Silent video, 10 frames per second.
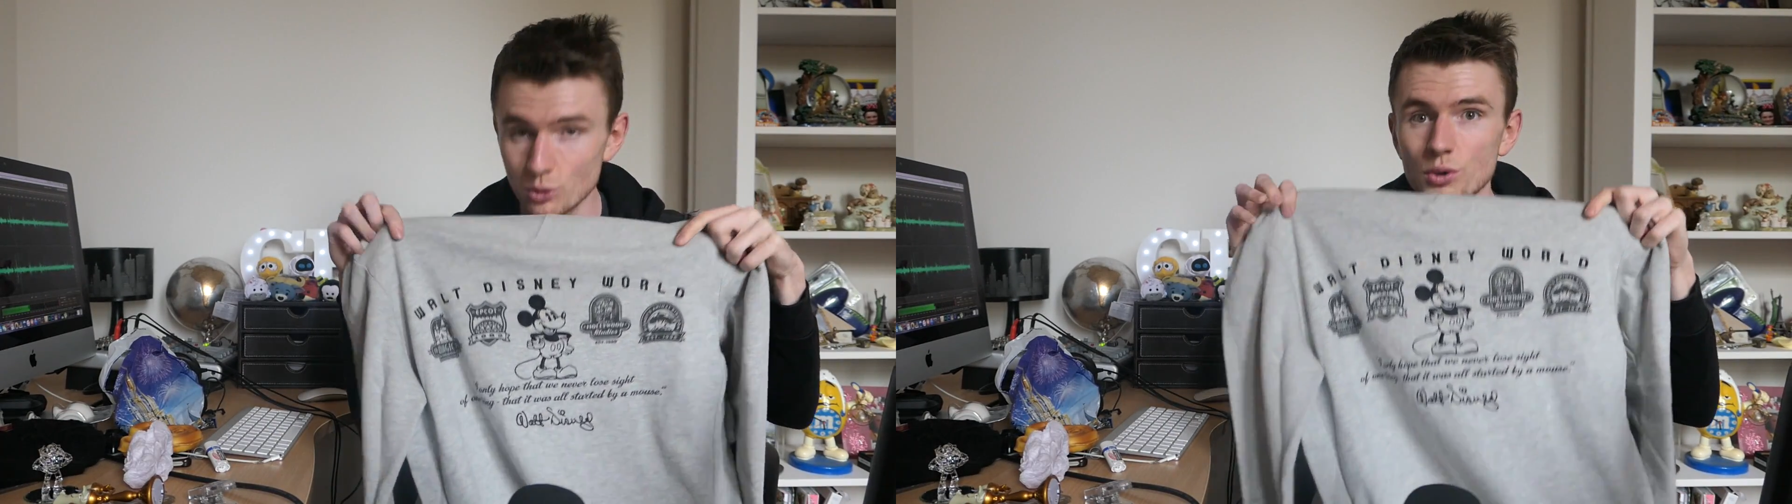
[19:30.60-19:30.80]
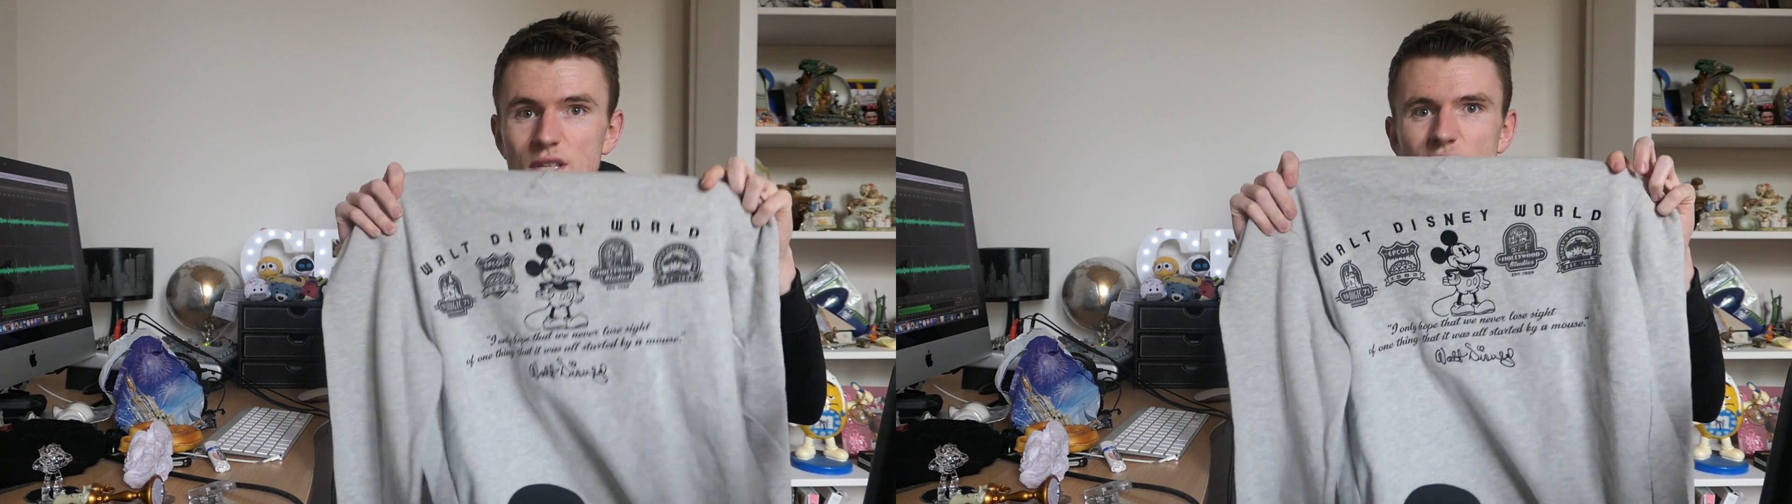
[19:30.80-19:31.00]

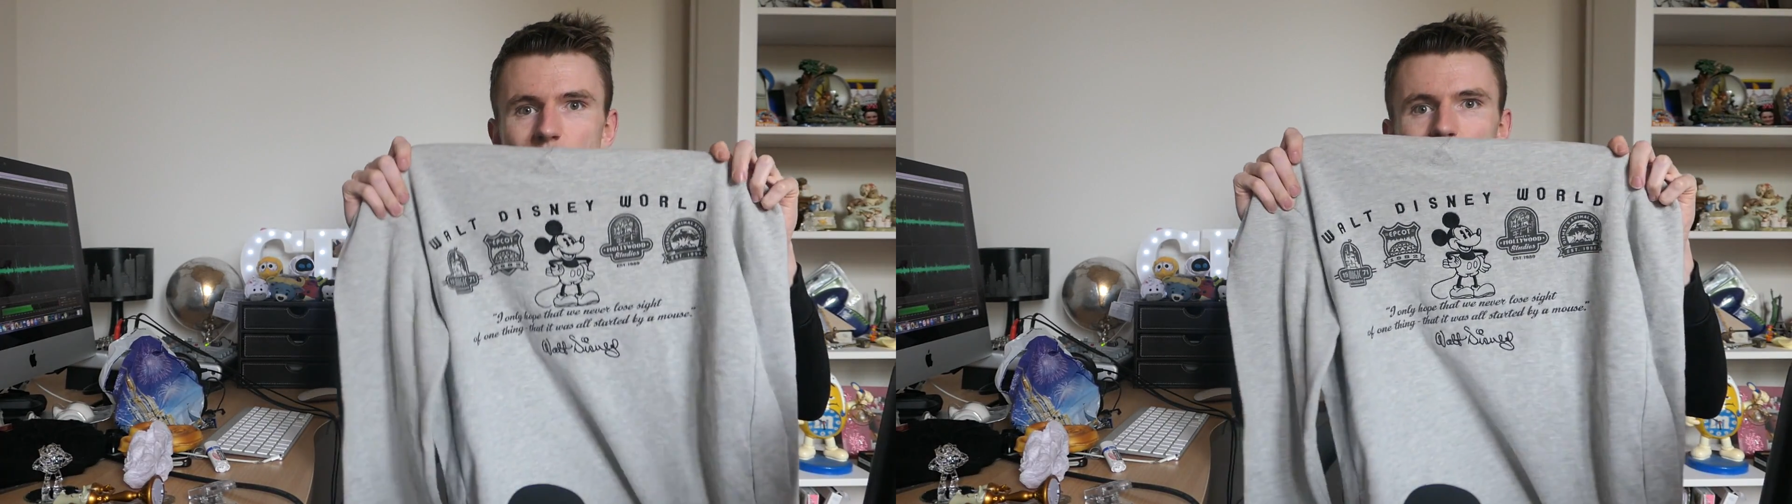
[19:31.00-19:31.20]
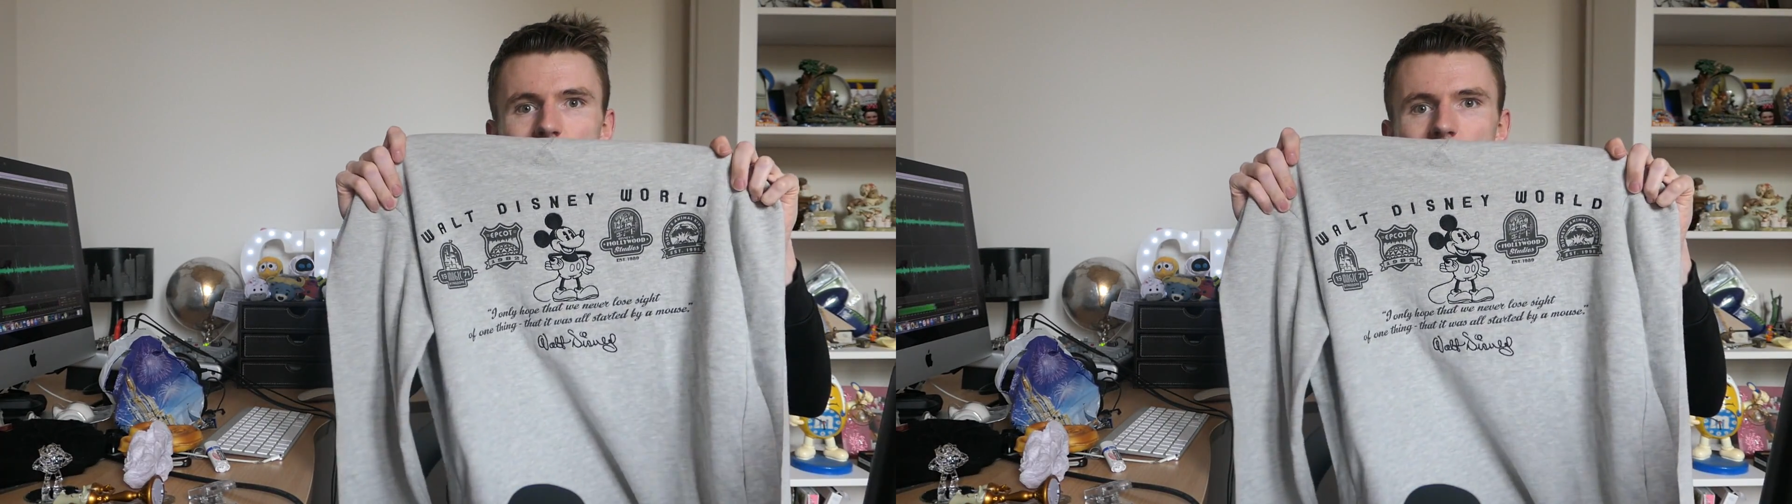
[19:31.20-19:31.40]
all the
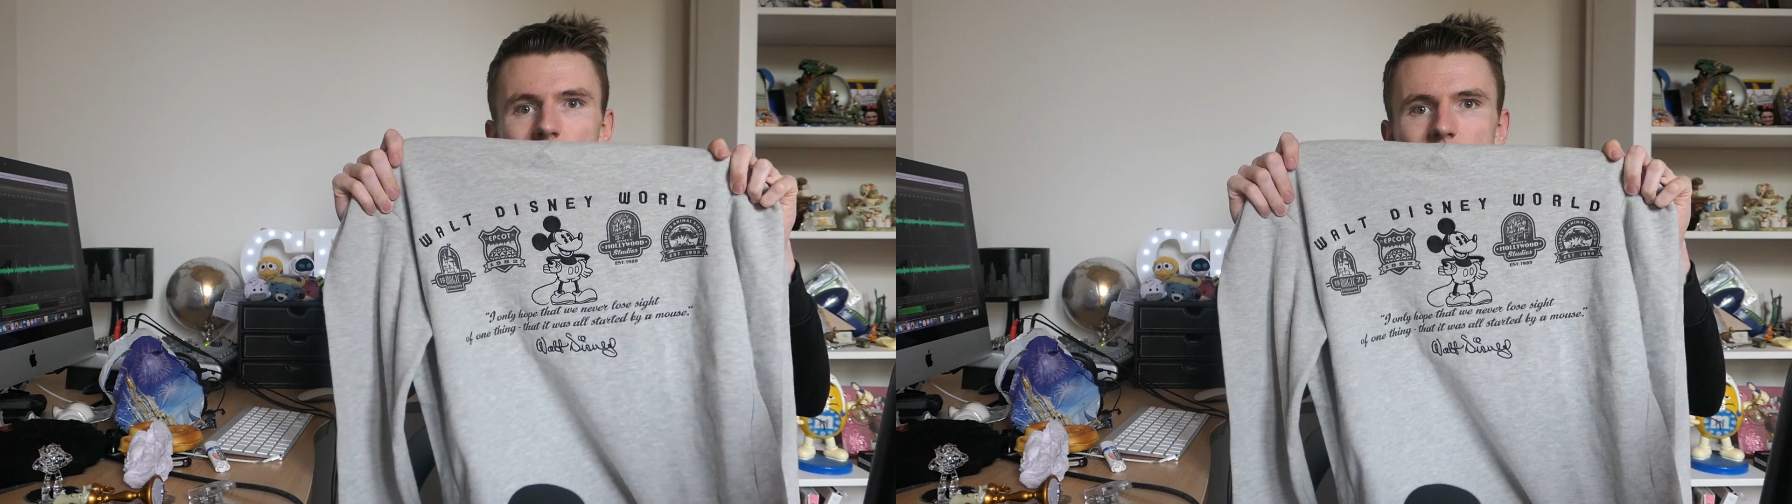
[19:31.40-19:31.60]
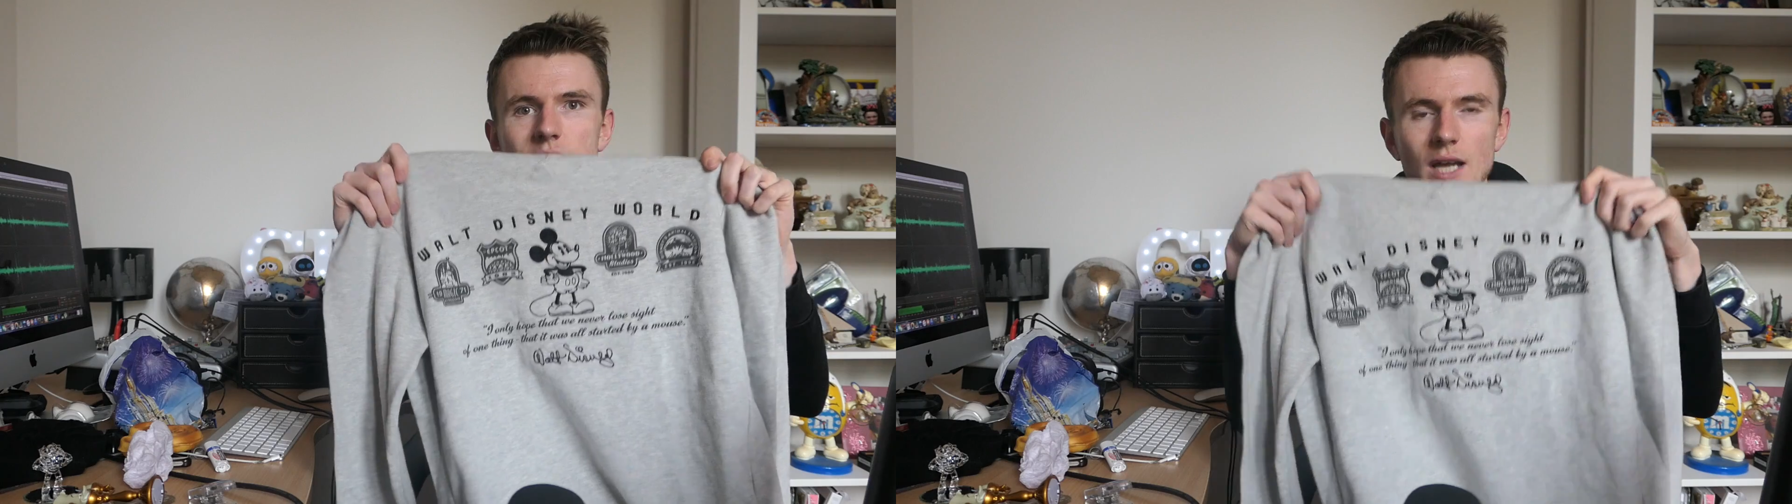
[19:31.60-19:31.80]
different
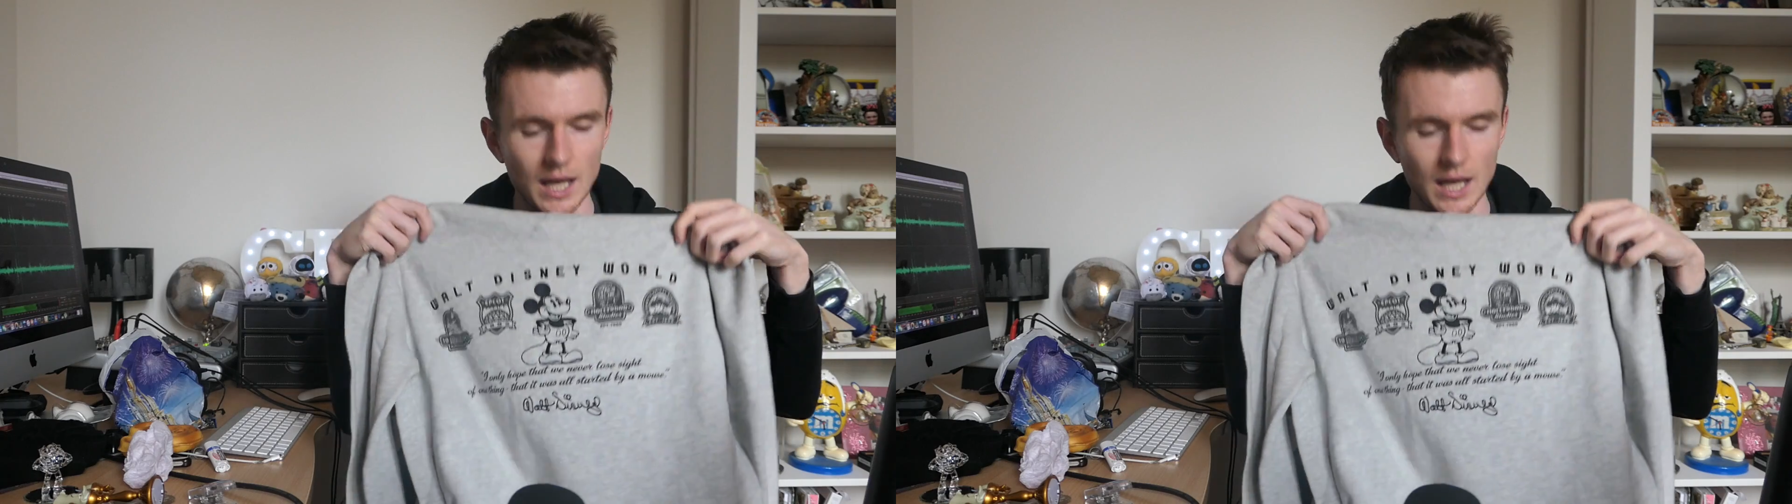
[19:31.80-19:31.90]
parks,